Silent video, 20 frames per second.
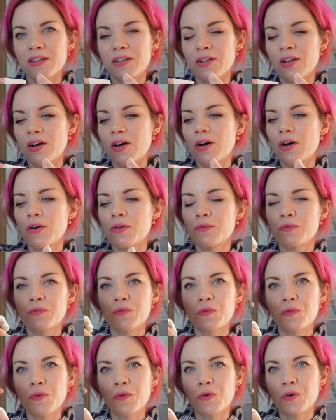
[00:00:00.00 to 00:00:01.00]
long
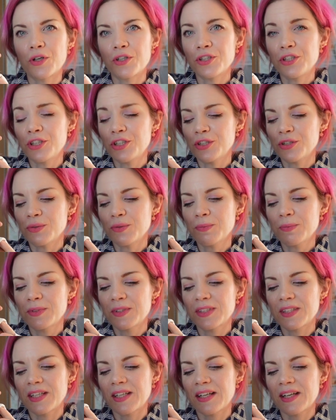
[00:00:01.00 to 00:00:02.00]
4
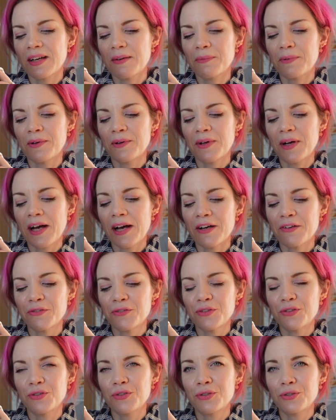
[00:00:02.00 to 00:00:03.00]
tubes and I will have
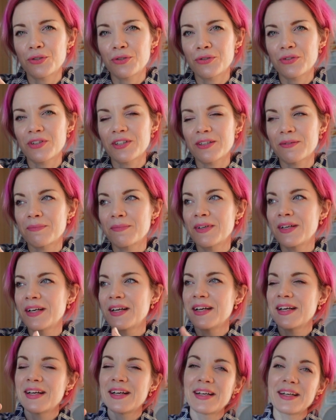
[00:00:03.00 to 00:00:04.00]
to turn them
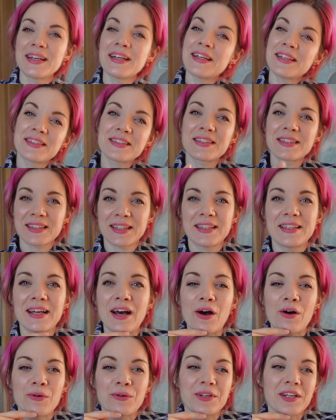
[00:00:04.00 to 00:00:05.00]
inside
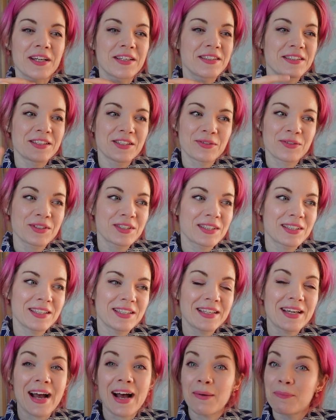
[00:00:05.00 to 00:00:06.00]
out, and
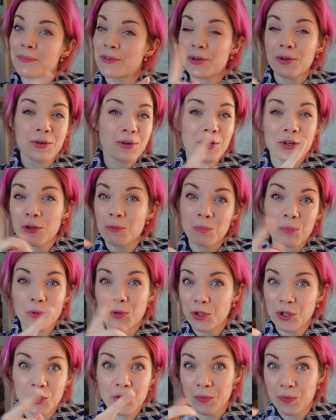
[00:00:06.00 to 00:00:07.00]
seriously, I'm not gonna
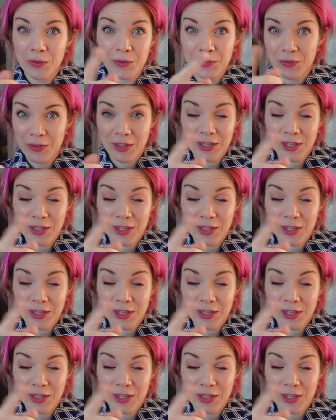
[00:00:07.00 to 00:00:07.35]
bore you with